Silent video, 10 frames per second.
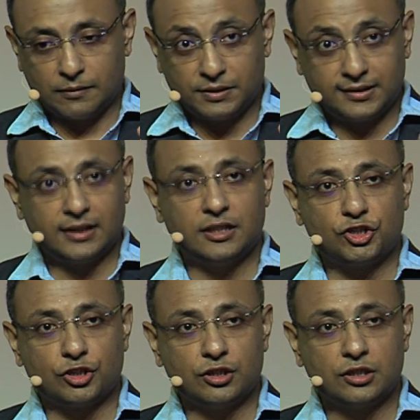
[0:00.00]

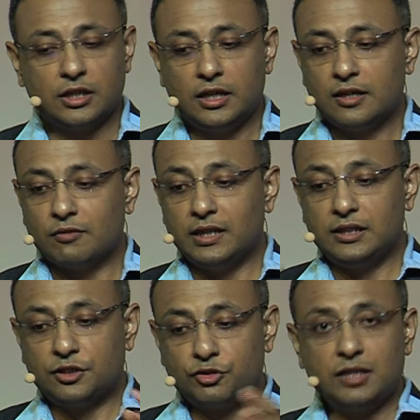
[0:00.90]
signatures
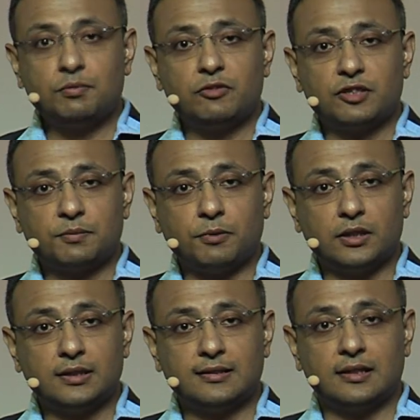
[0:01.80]
with treatment
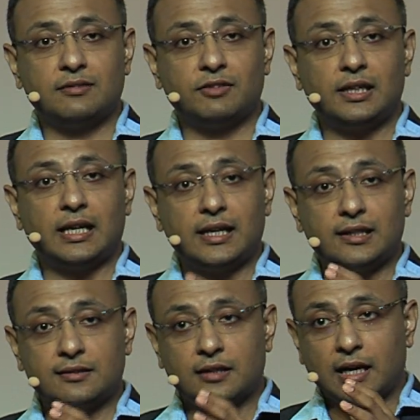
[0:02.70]
response as well
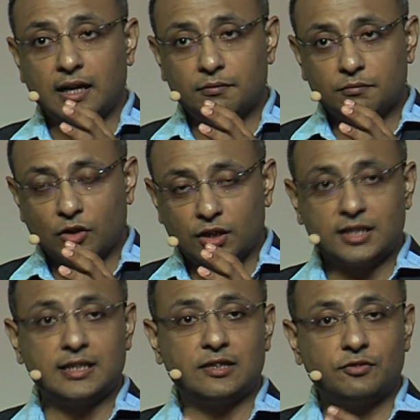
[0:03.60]
as
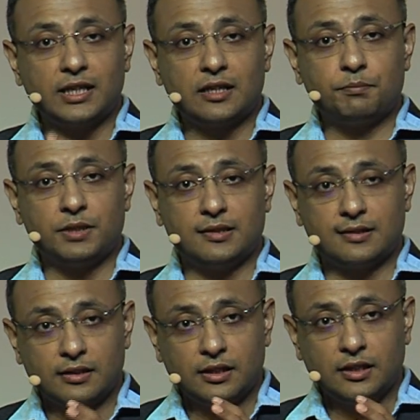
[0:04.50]
alternative therapies